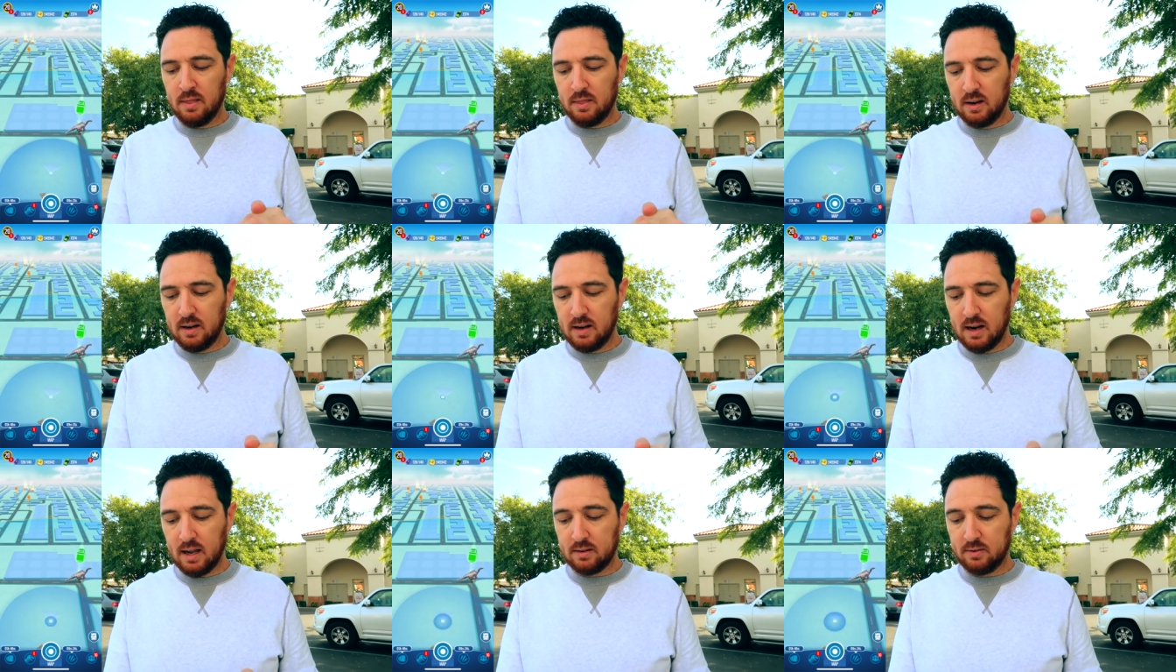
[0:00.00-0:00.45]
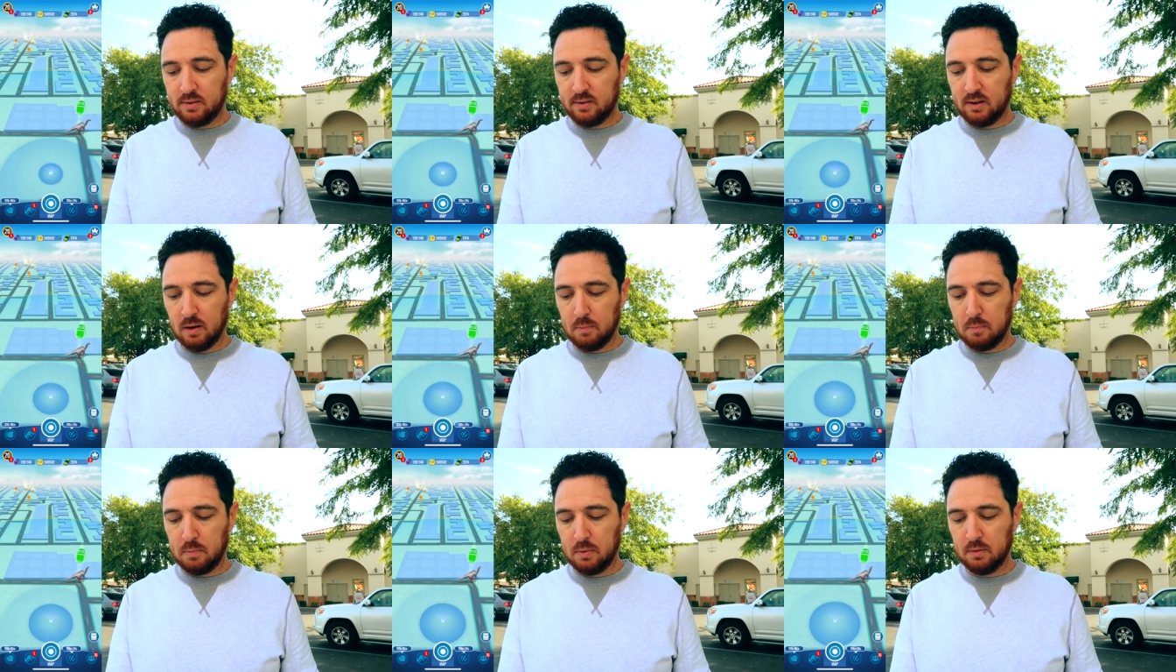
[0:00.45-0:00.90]
The next
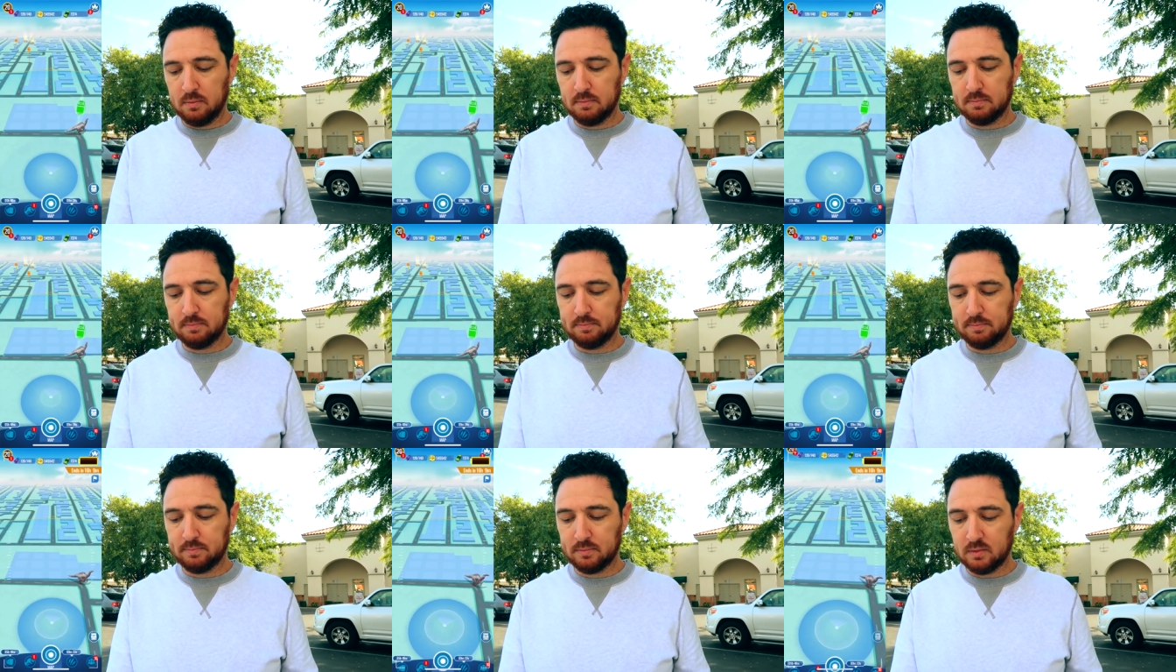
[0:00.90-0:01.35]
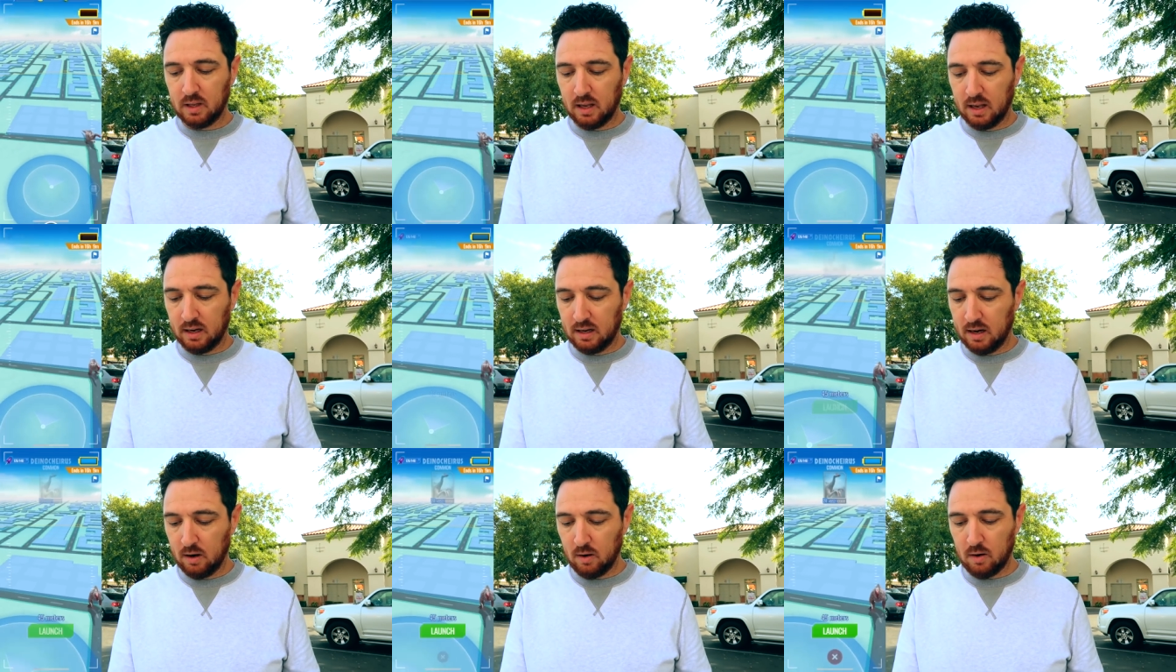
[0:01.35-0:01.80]
tip,
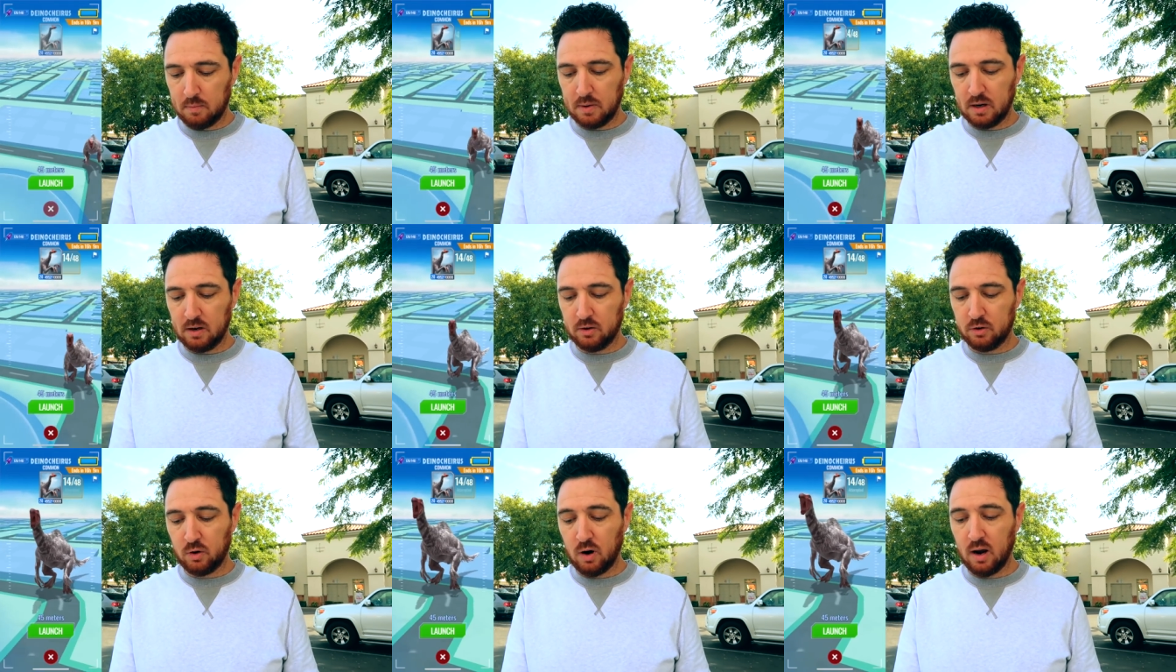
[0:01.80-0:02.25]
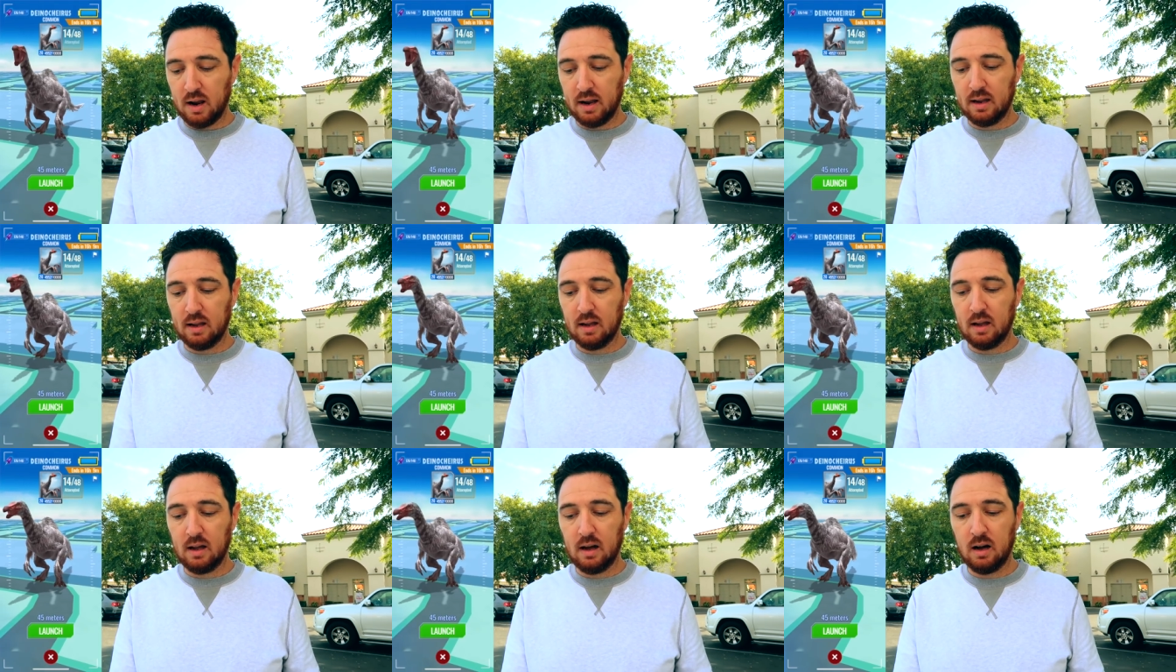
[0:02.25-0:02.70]
and here I'm gonna try
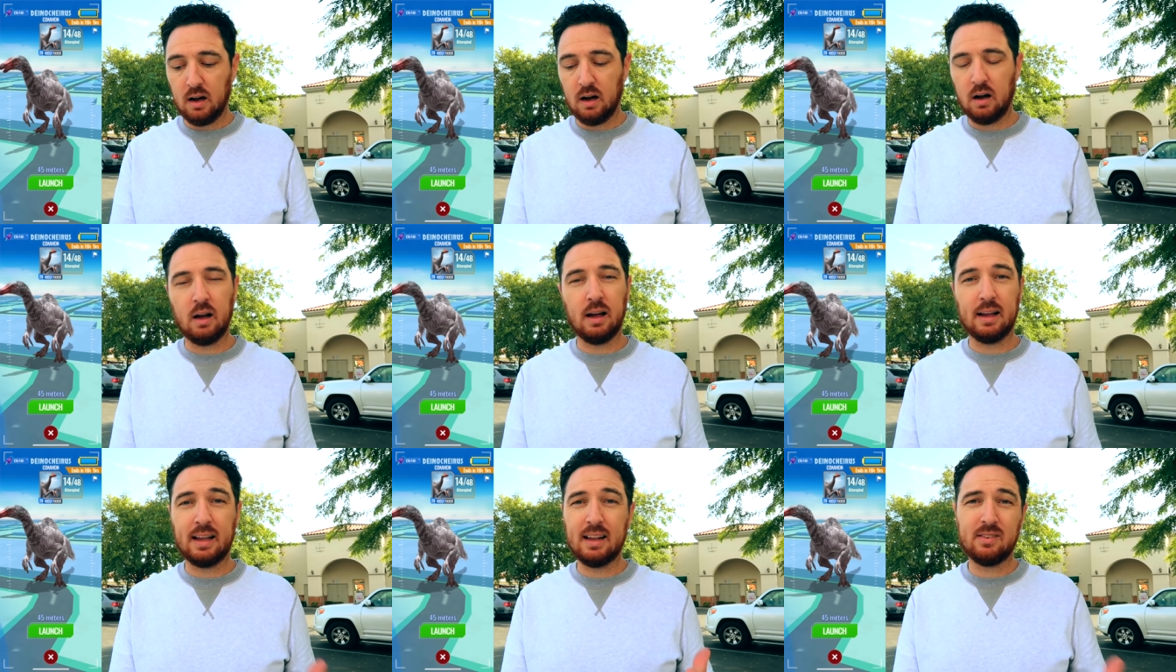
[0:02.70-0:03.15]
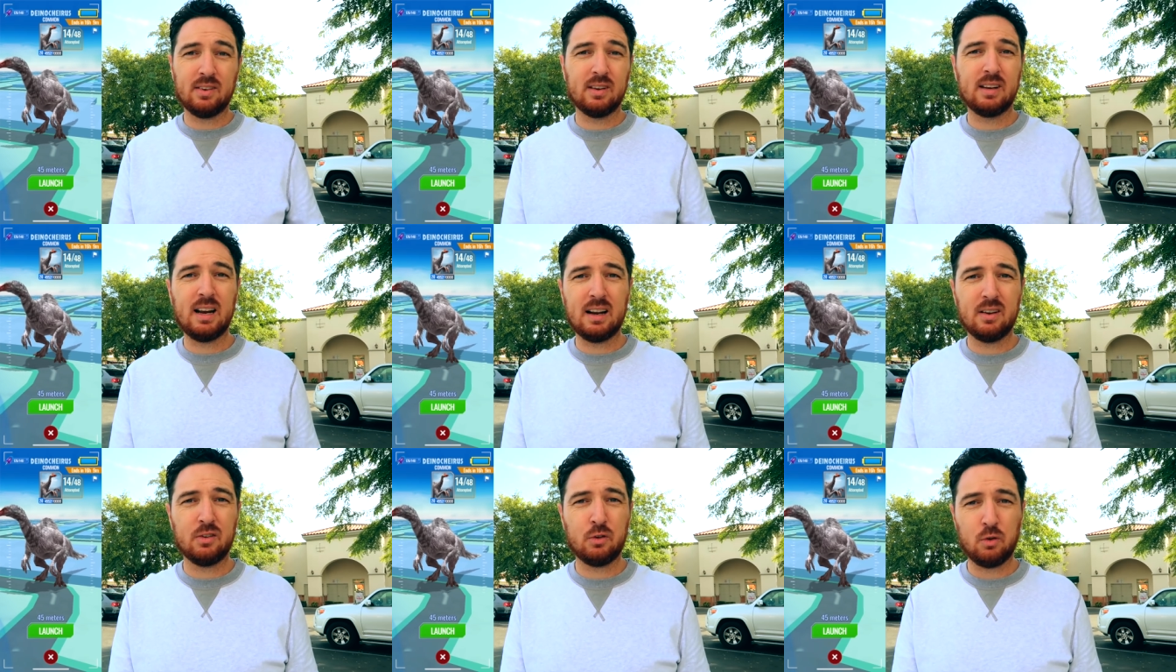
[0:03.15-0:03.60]
it against a
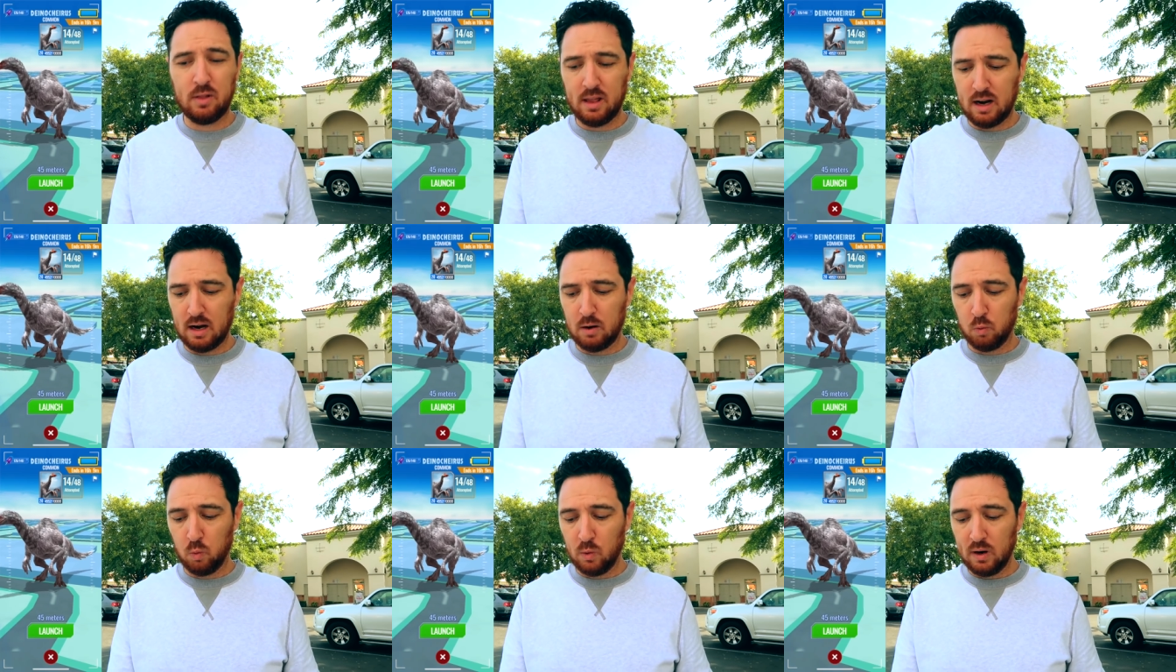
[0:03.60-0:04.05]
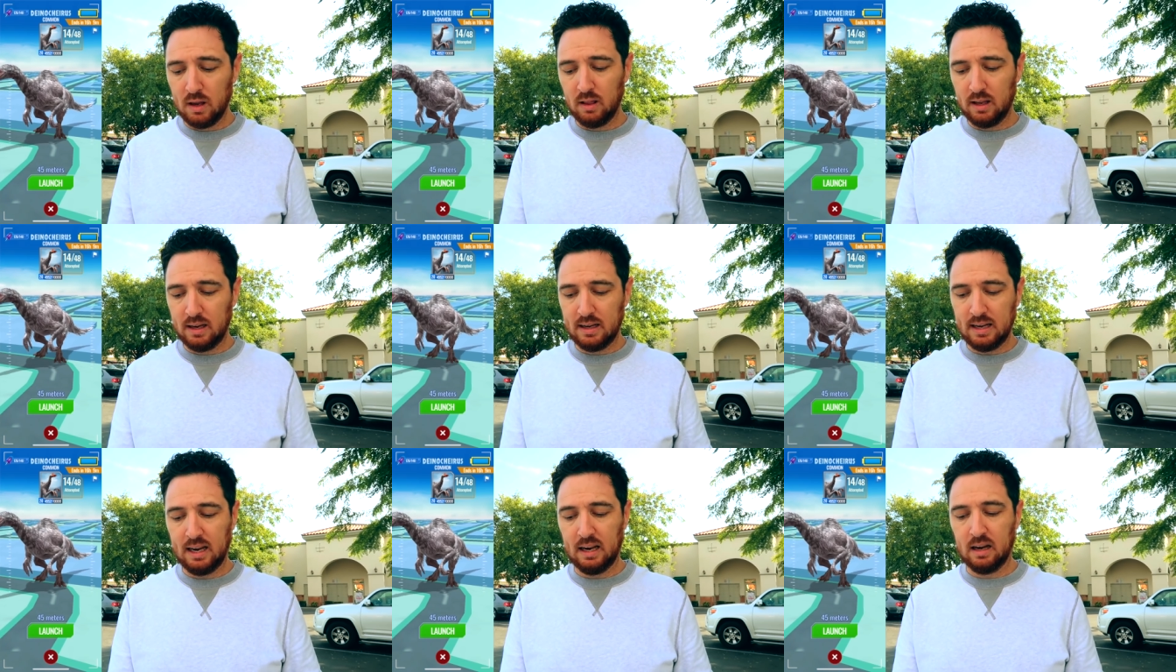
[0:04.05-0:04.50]
dinosaur that I
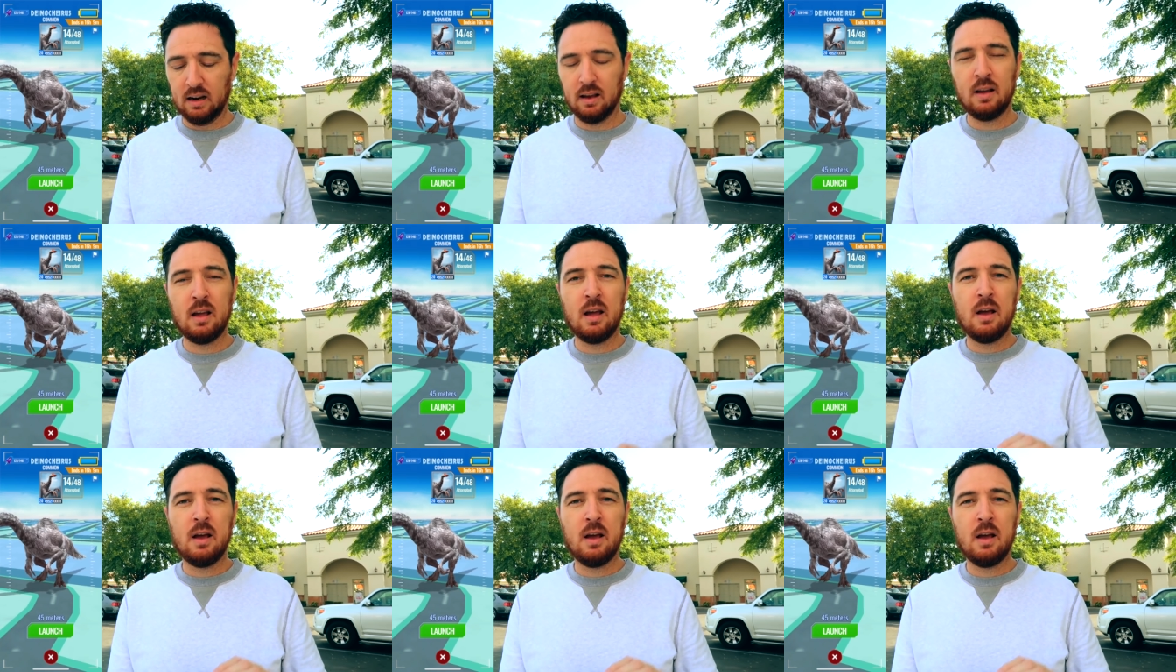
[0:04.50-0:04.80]
really need.